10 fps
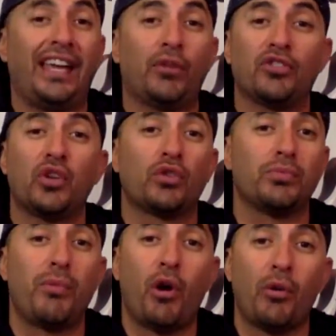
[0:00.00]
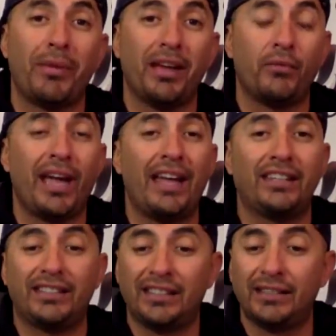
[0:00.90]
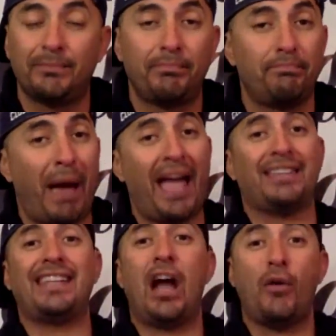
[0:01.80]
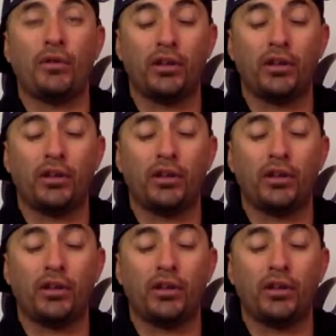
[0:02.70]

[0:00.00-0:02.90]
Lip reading: no tomorrow, man. We had passed